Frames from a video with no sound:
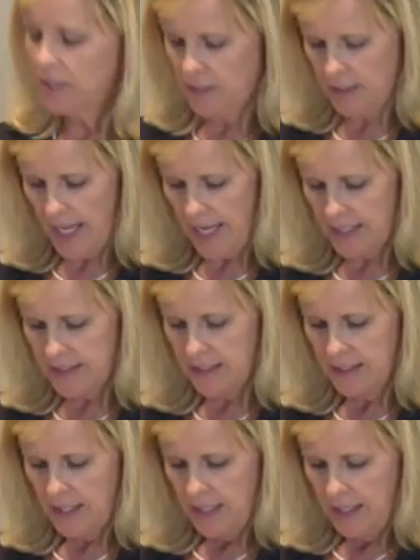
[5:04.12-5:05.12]
collect,
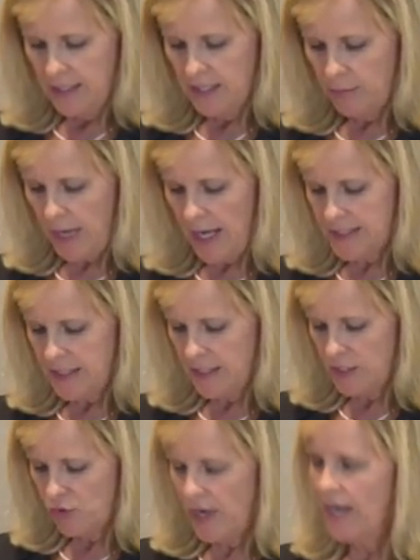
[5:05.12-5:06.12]
and deposit
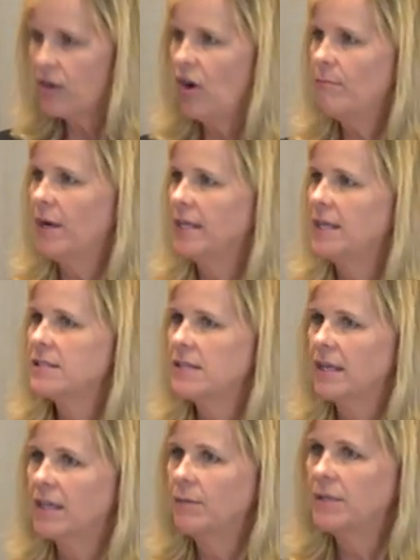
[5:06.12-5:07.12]
and track all monies
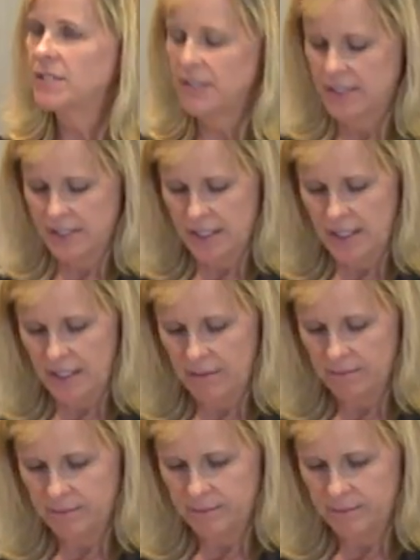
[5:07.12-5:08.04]
that come into the city.